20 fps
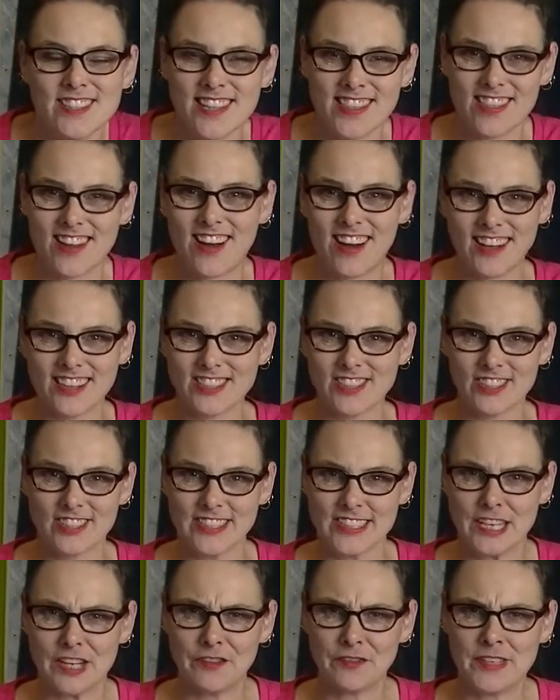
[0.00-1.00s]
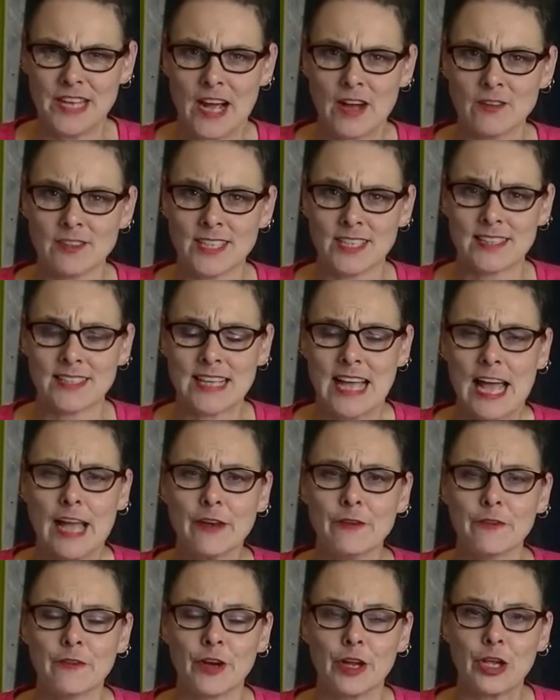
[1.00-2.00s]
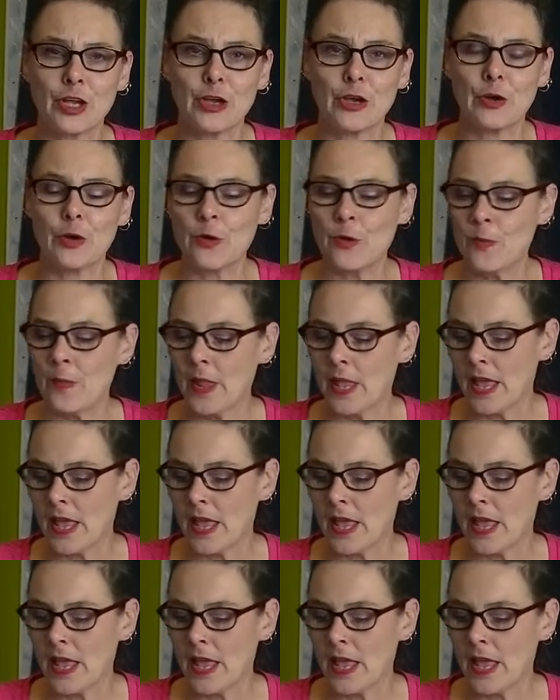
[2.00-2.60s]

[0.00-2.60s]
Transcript: thoughts, or self-doubts aside for you.